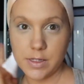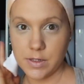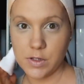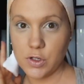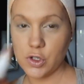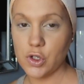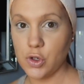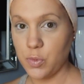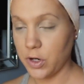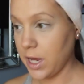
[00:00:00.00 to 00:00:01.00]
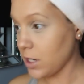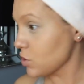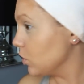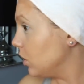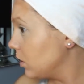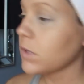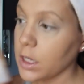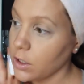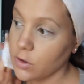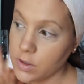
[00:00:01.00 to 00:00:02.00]
Guys, this looks super natural.
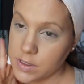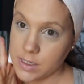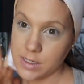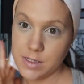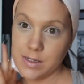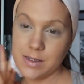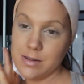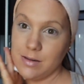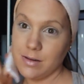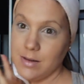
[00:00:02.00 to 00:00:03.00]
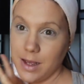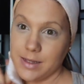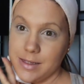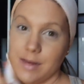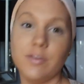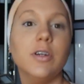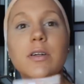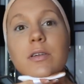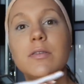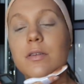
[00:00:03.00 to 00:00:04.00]
Okay, no, this is next
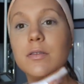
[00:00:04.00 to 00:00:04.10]
level.